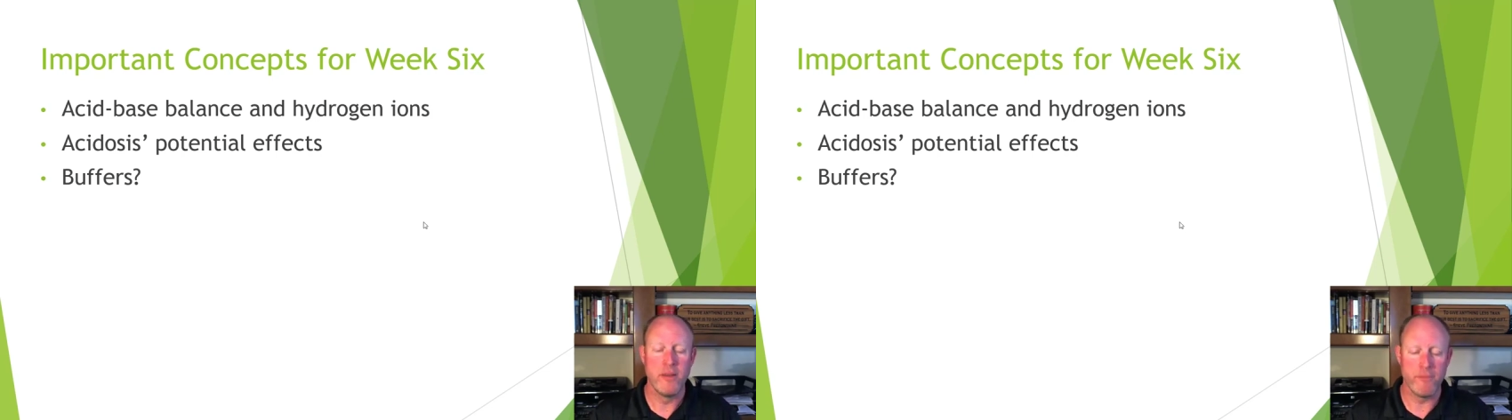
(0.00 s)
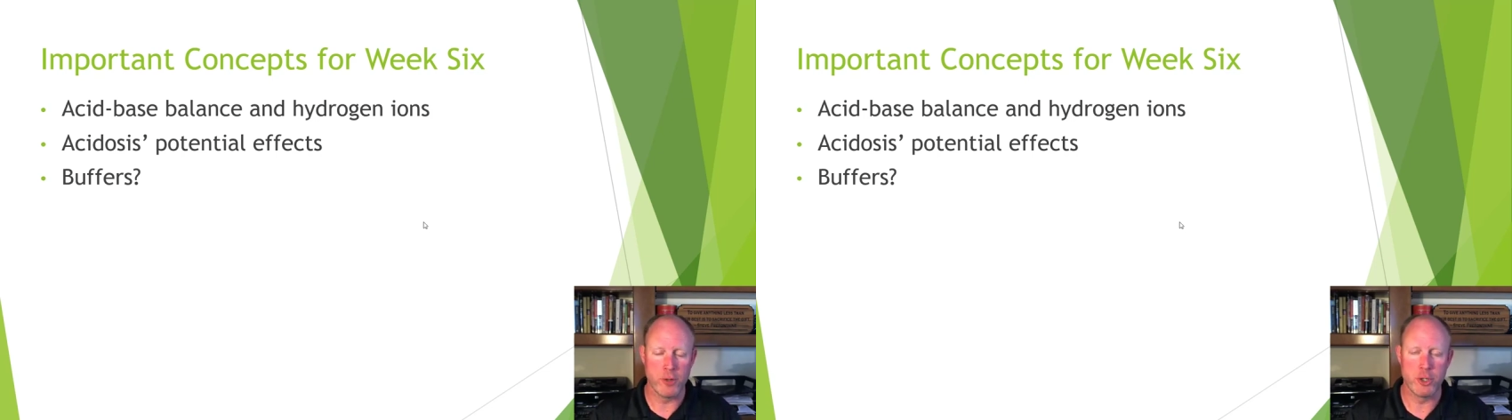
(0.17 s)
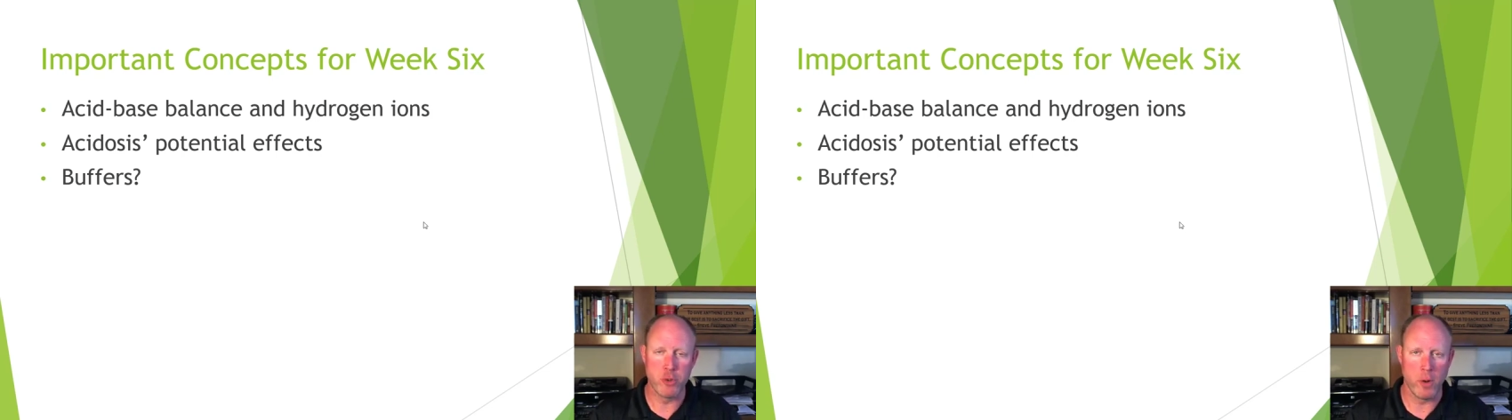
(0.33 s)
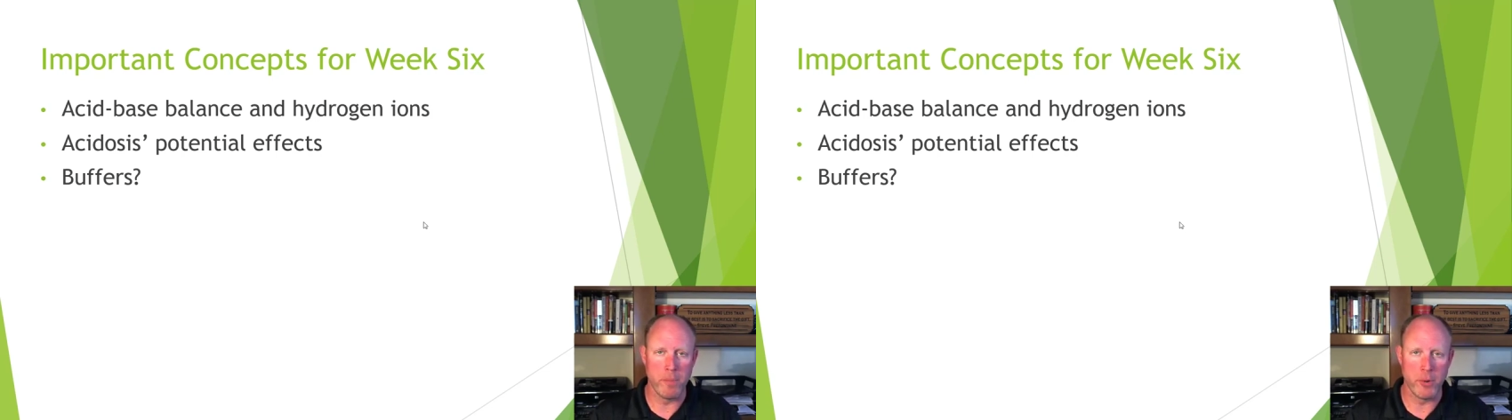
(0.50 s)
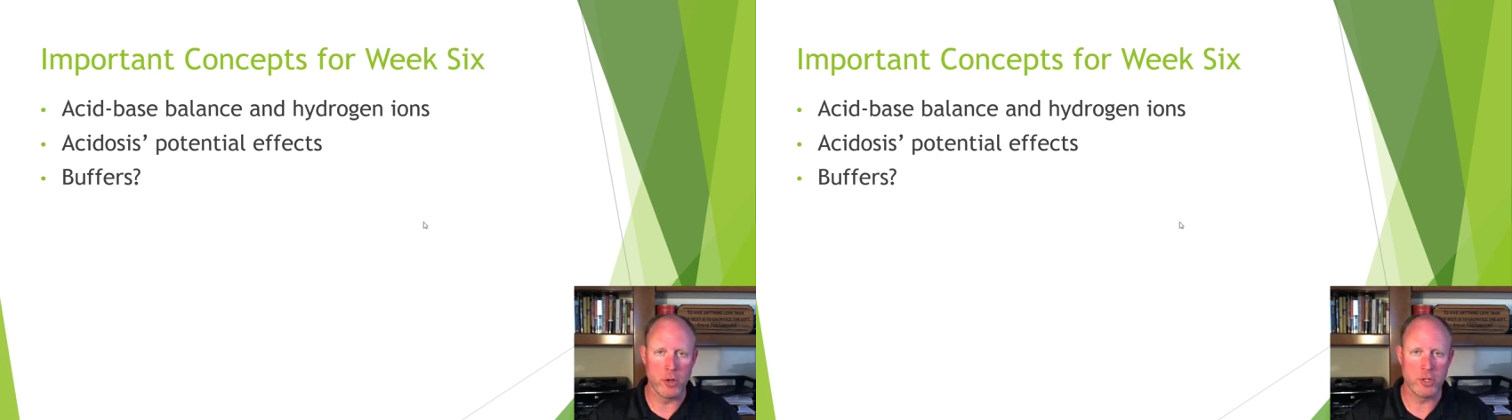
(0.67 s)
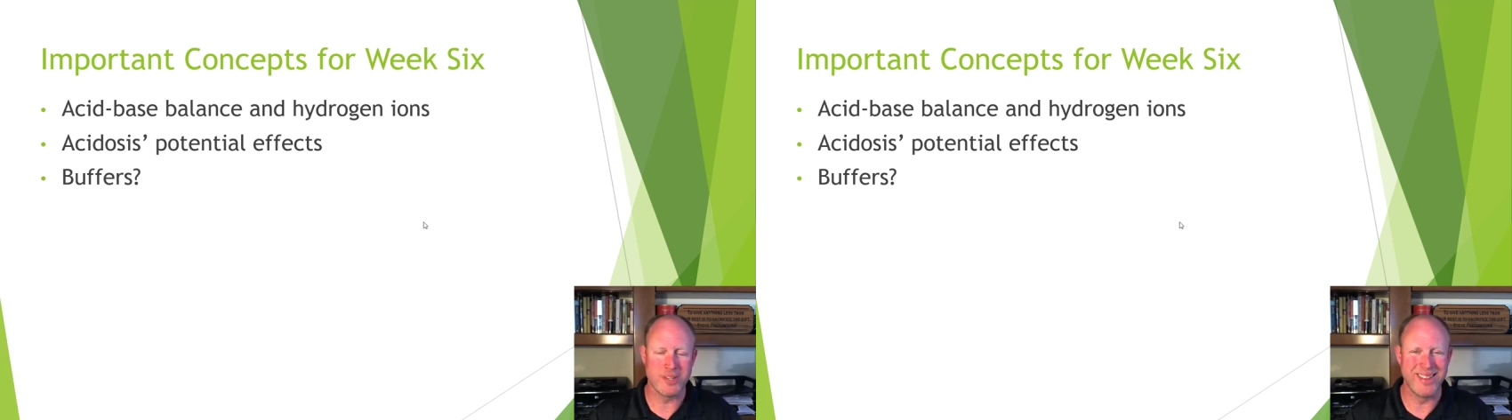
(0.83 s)
for short
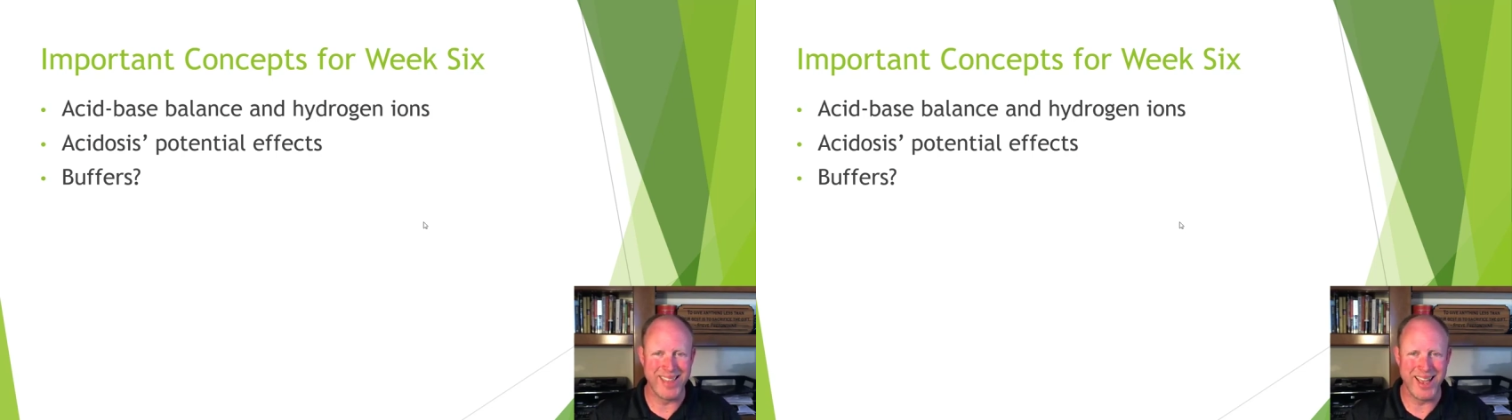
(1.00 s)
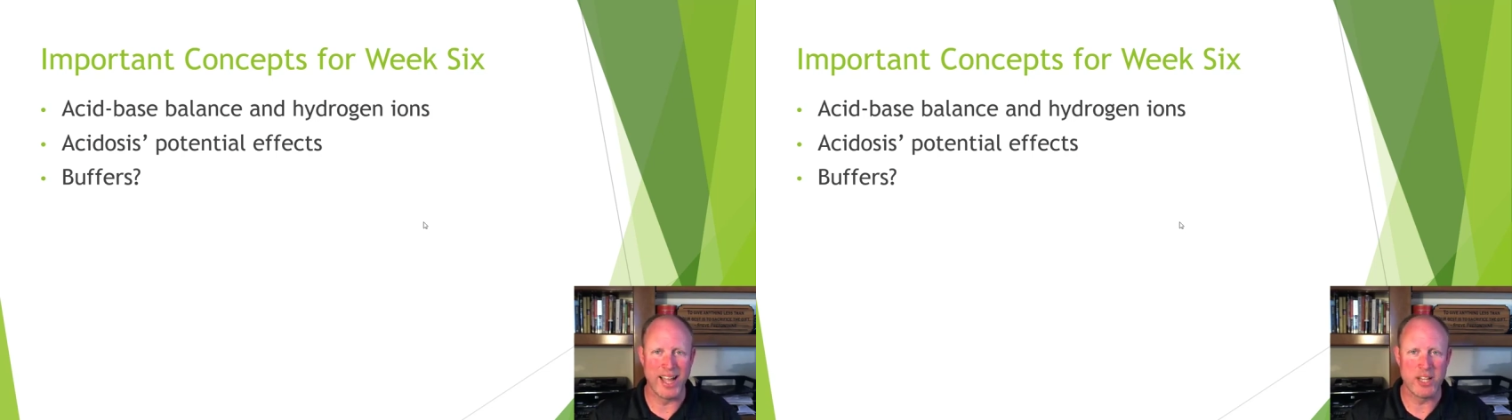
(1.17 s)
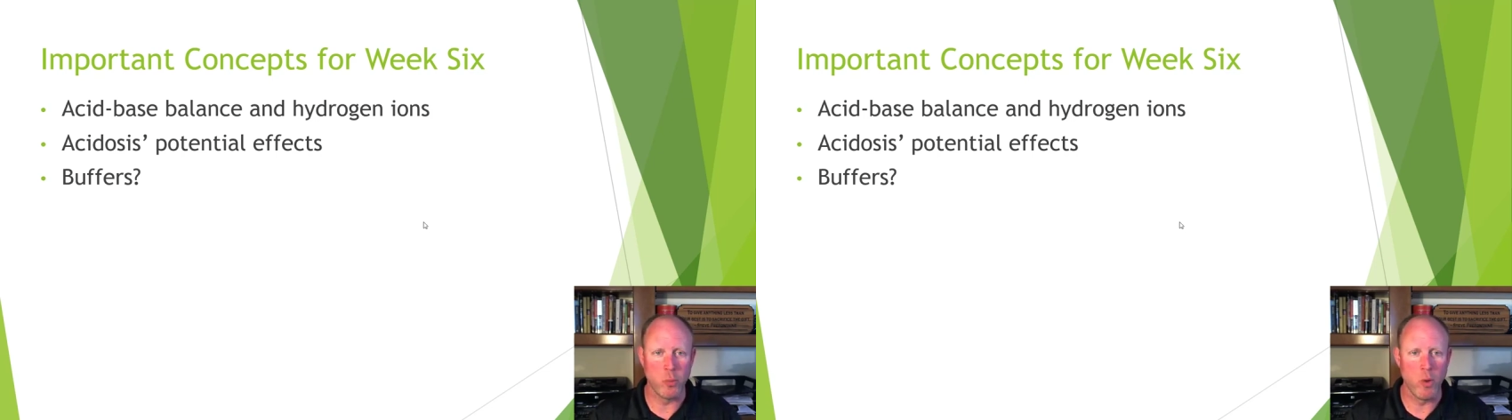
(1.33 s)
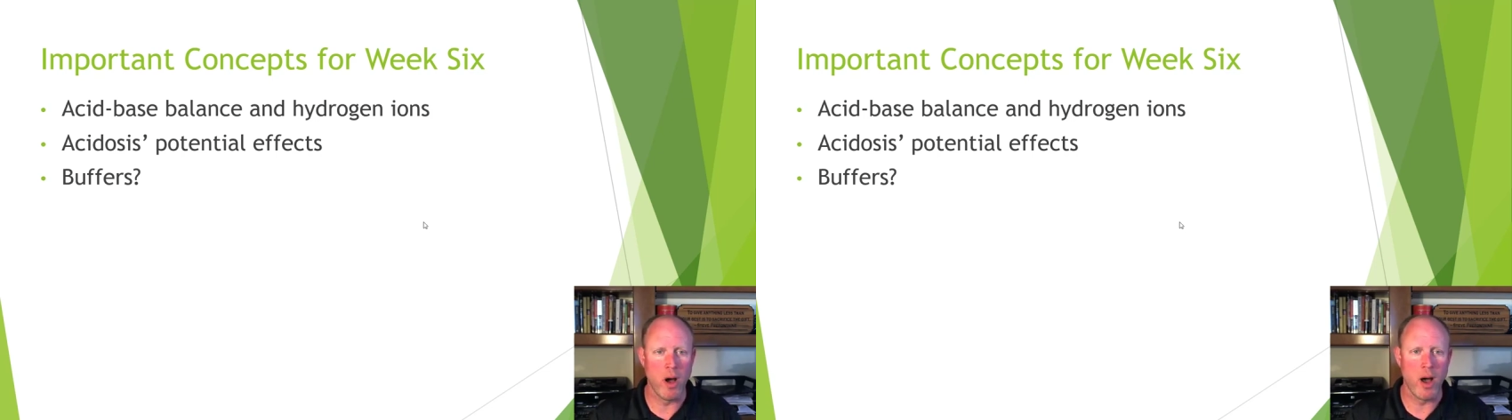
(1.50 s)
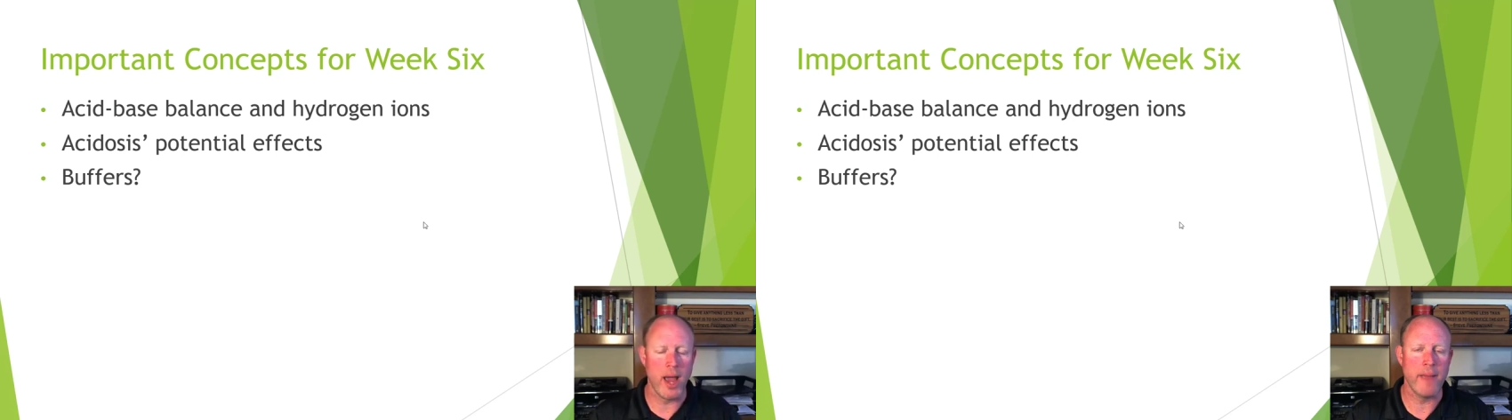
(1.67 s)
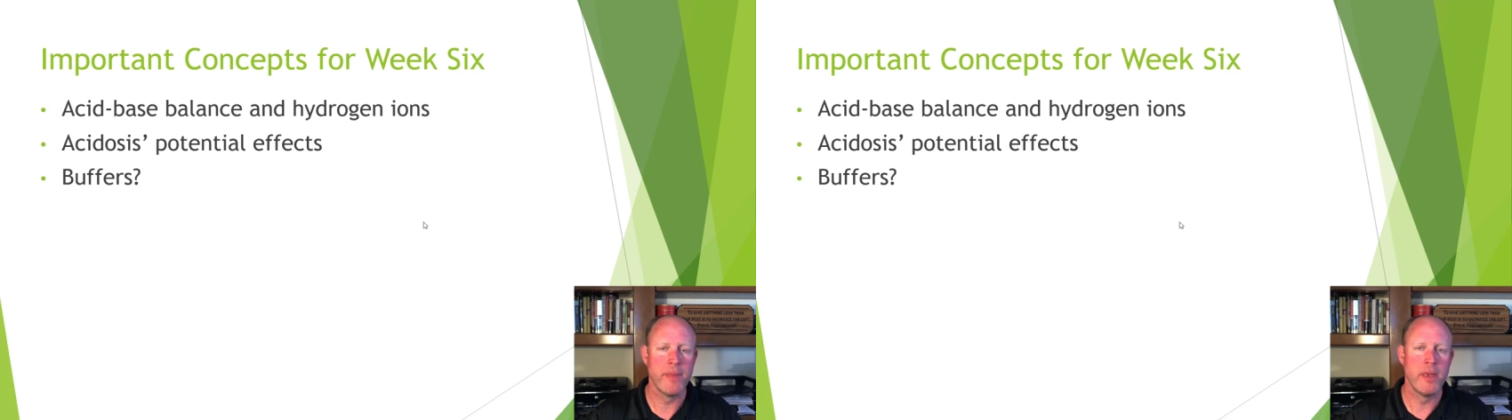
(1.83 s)
bursts, and that's
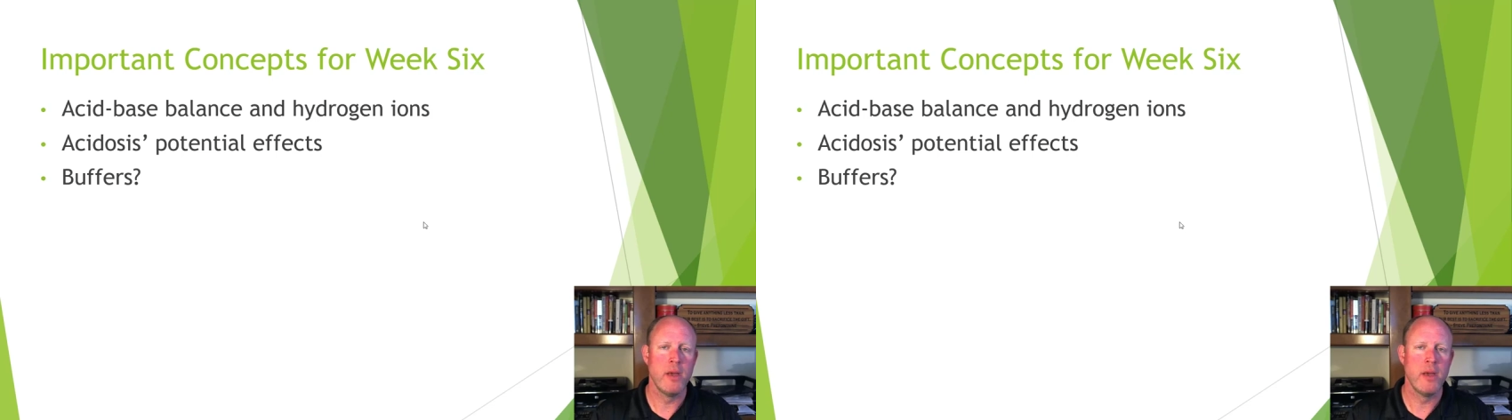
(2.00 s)
why.